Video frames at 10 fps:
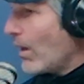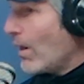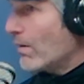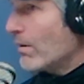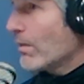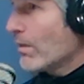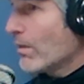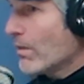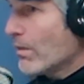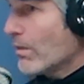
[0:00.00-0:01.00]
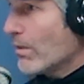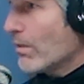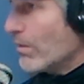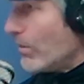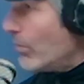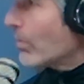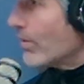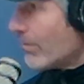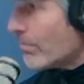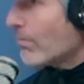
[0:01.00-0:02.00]
and you
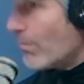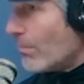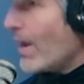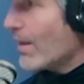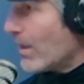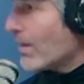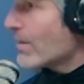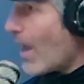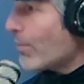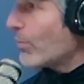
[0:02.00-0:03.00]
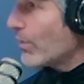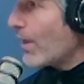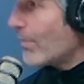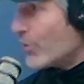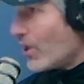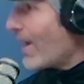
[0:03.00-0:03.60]
can make things happen with that.